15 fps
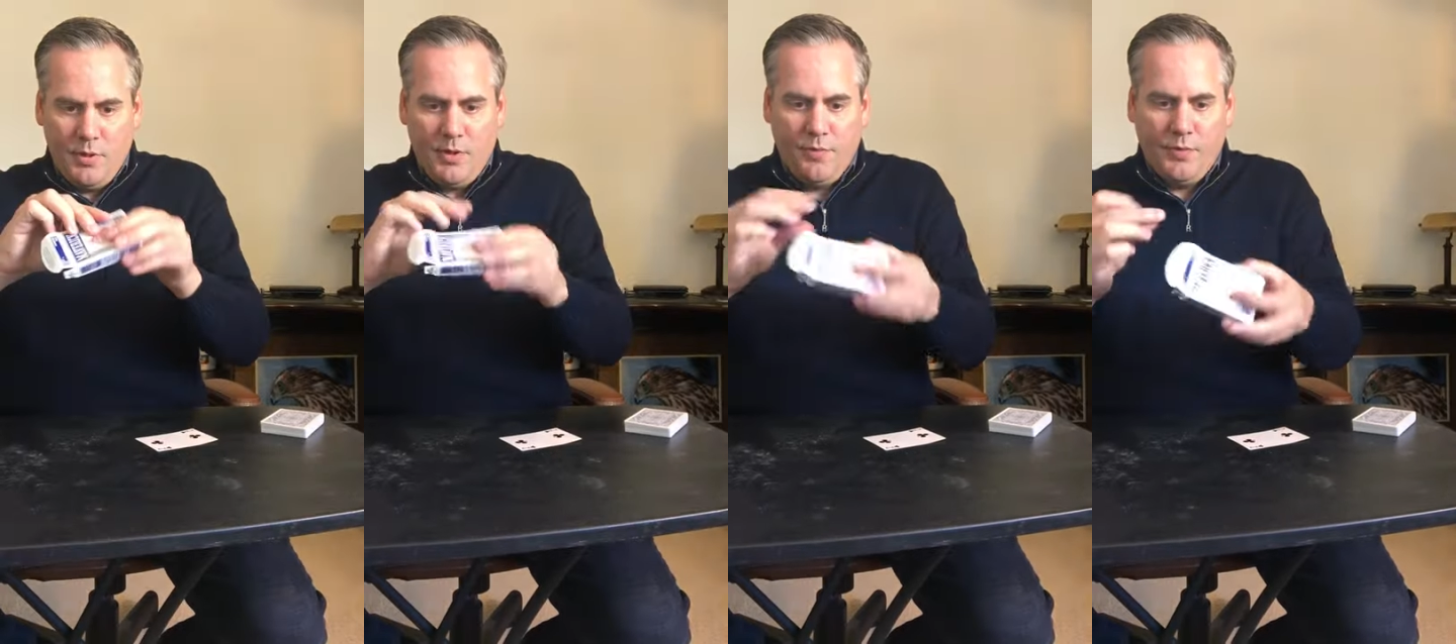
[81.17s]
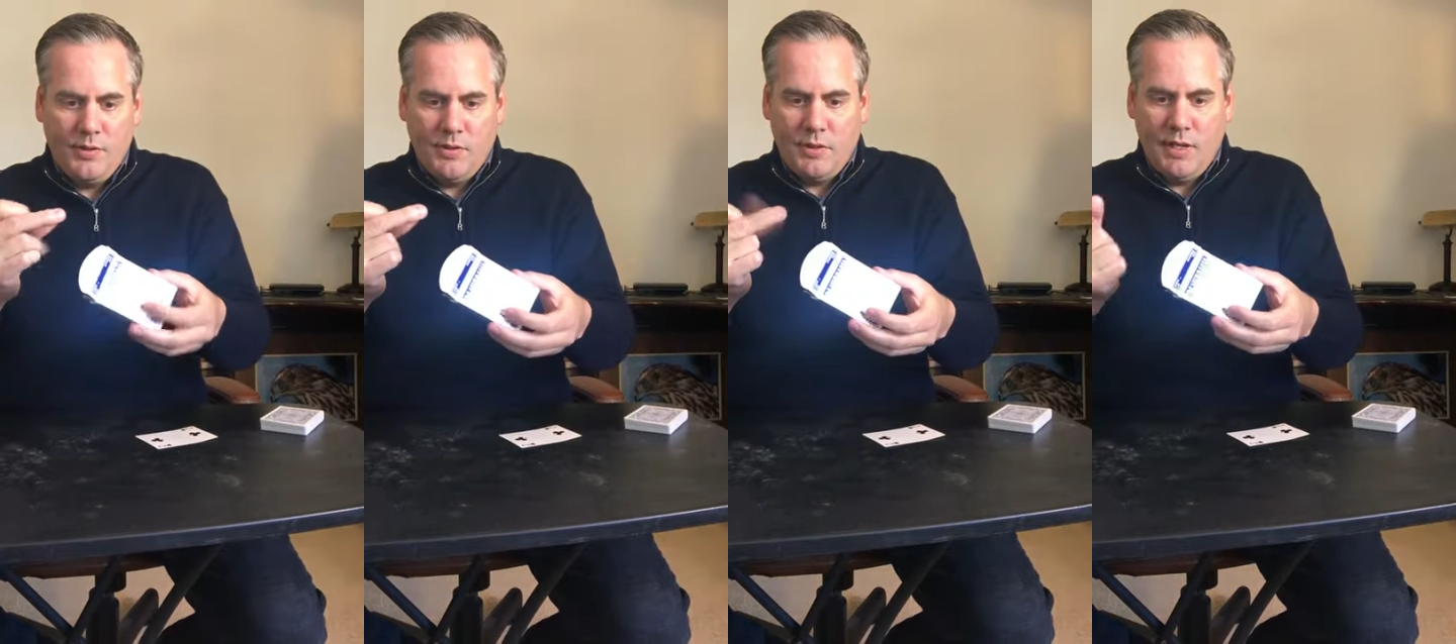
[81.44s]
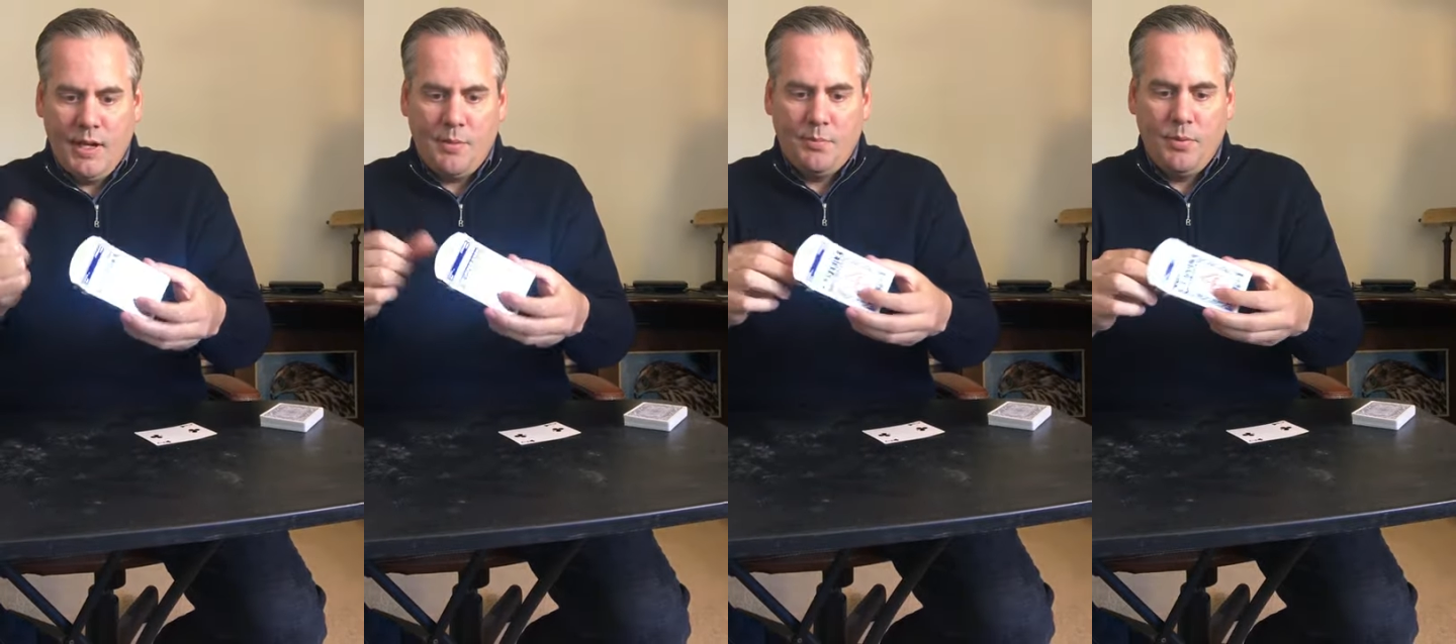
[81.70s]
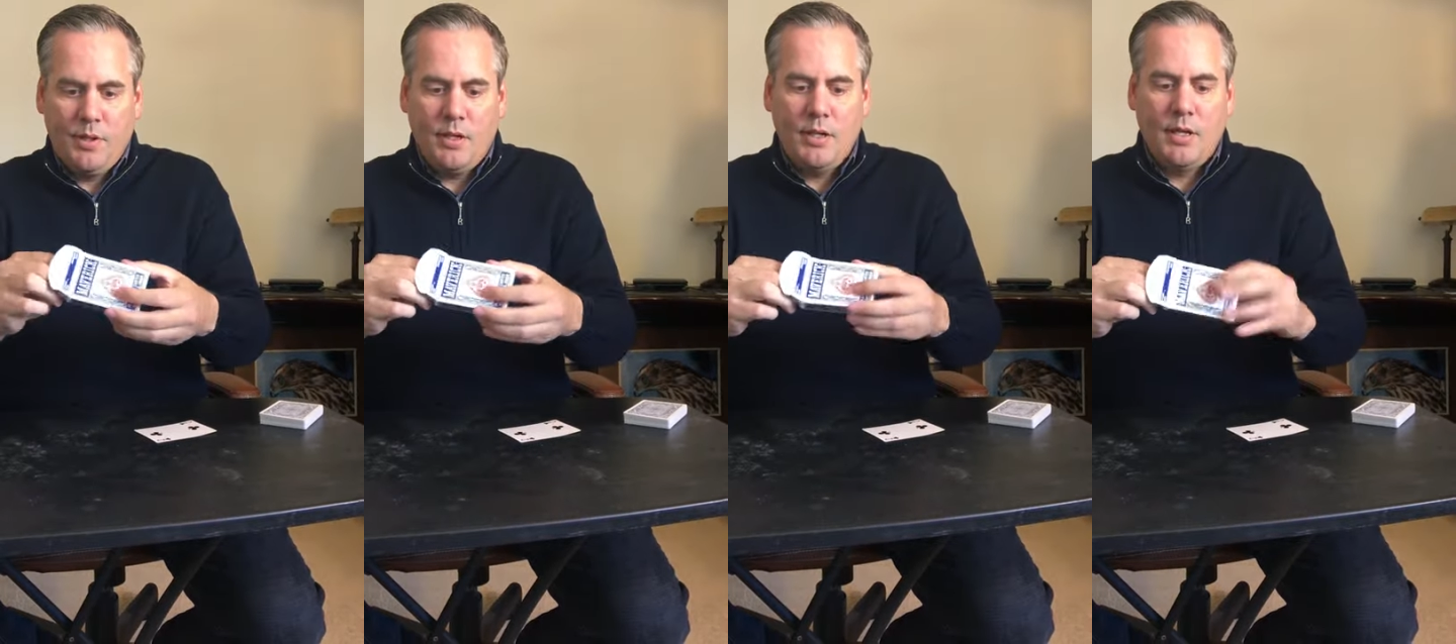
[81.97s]
if we snap,
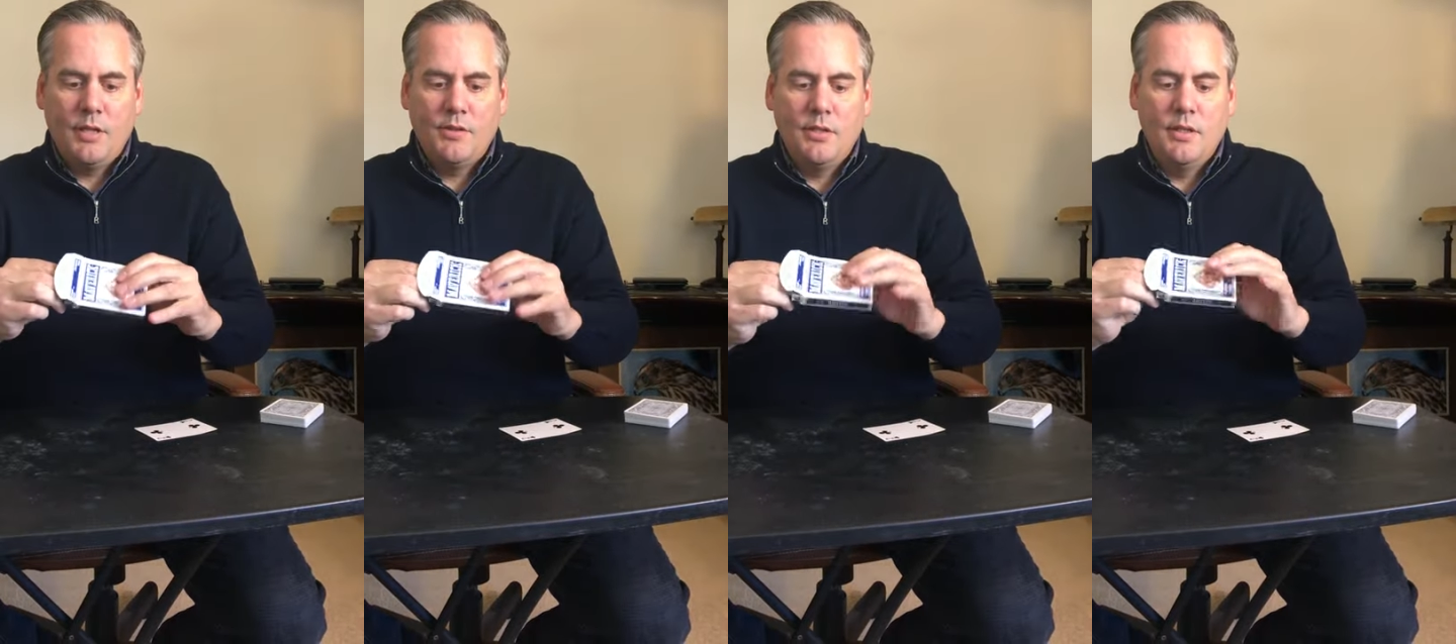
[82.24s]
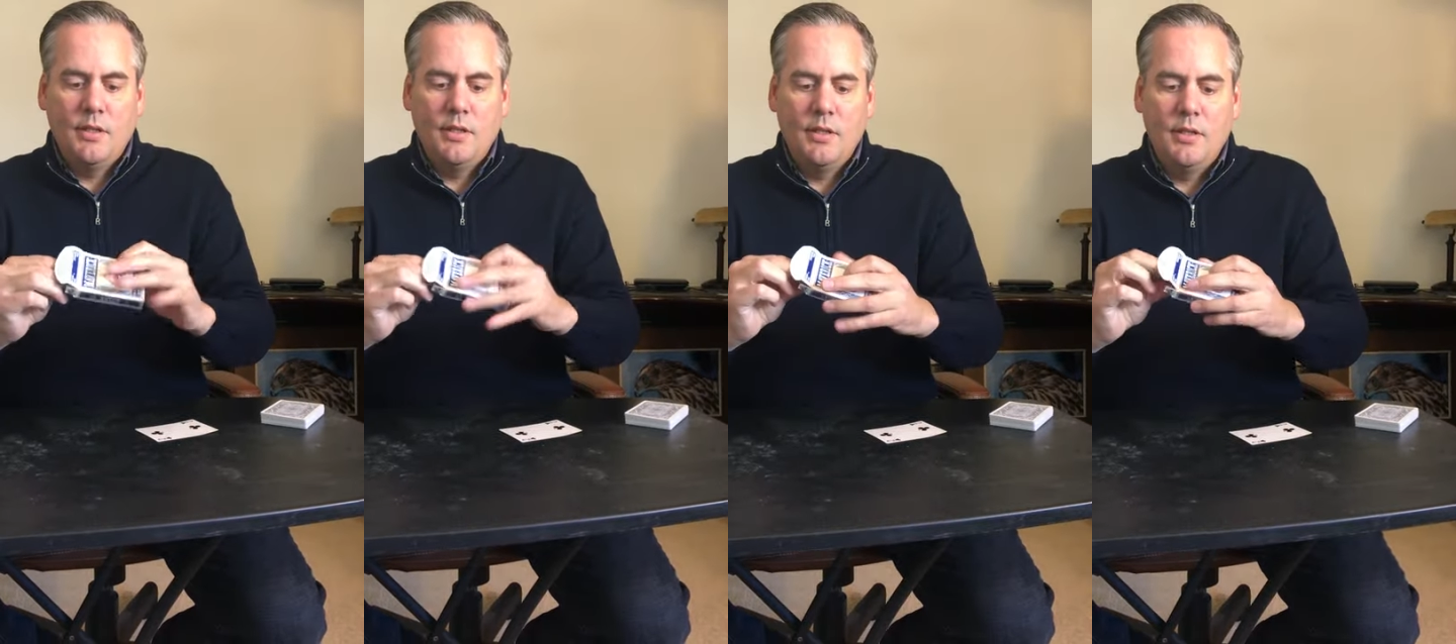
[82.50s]
we can actually